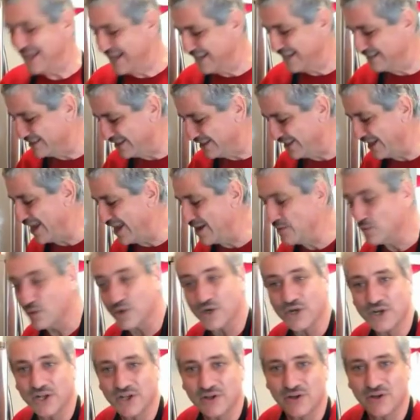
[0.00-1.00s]
And today
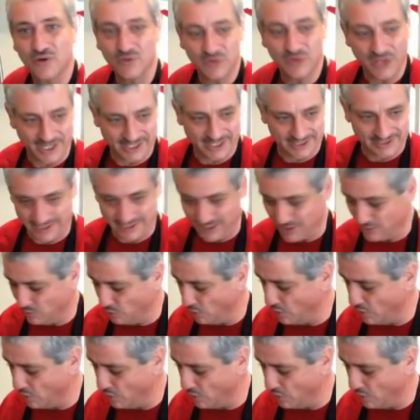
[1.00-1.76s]
we're going to, like I said,